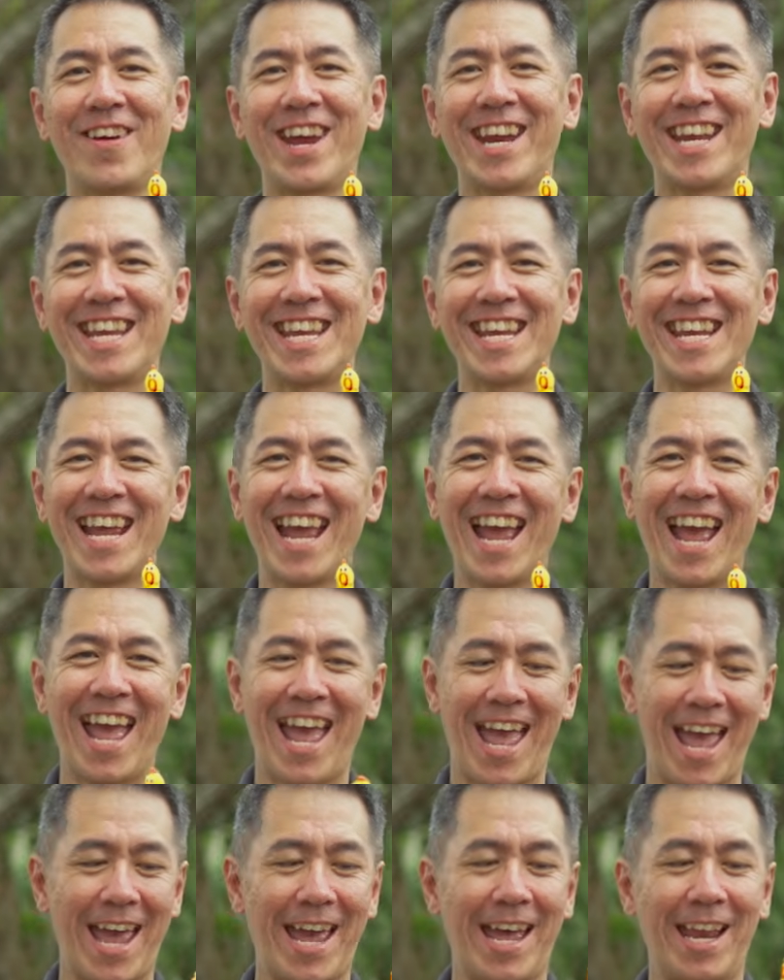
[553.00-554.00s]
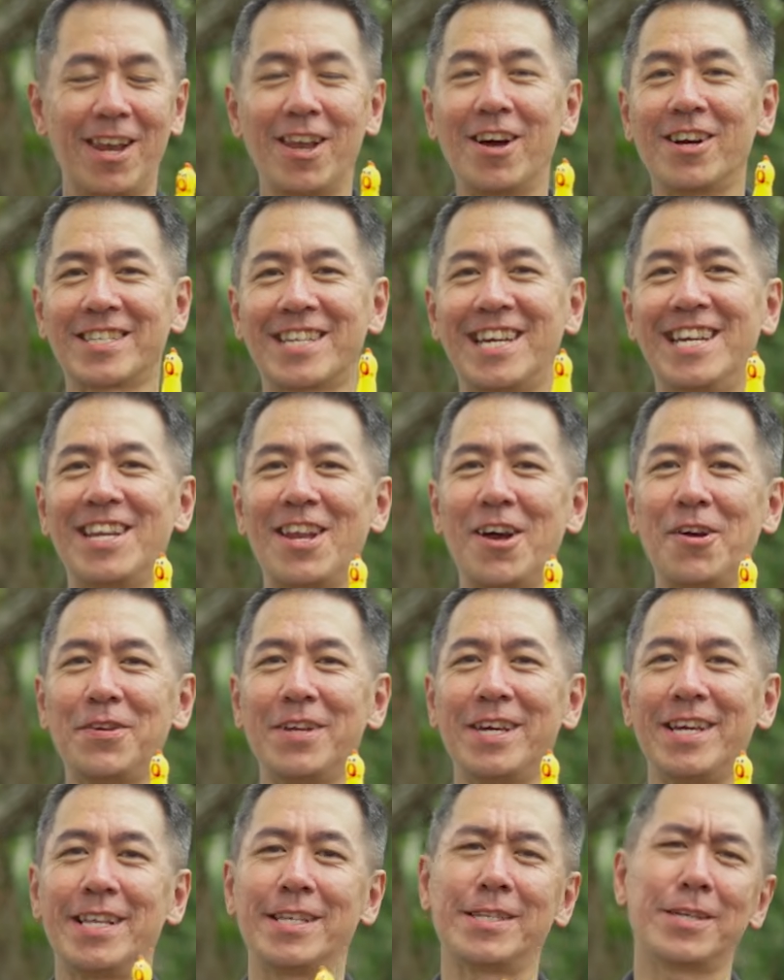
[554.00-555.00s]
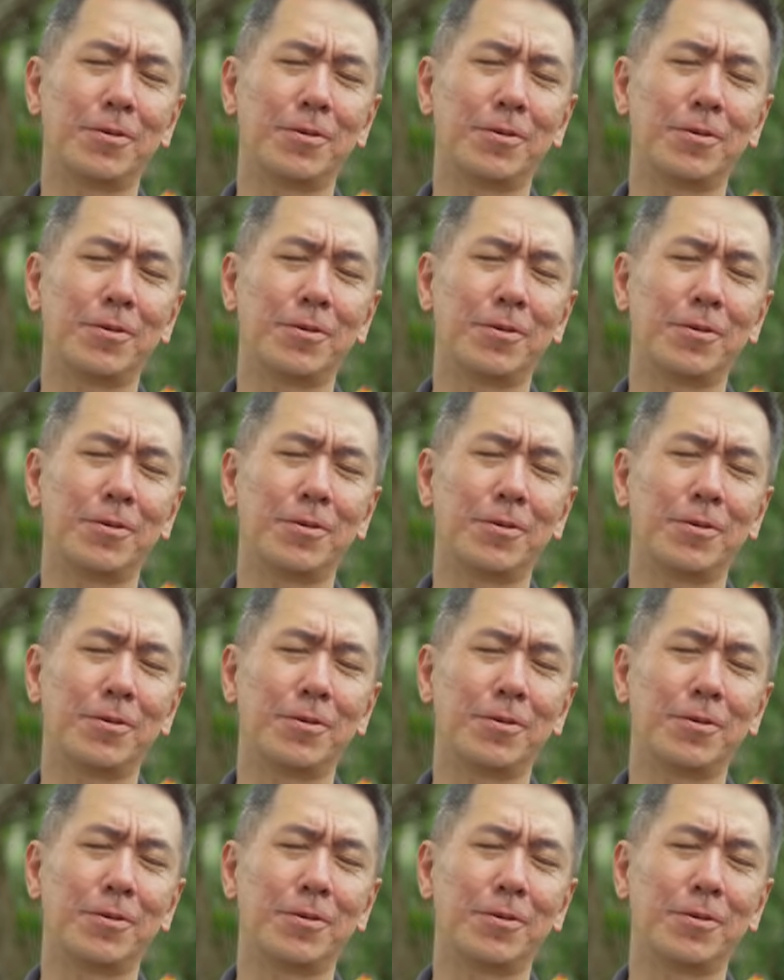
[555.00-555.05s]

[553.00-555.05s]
ready and locked and loaded.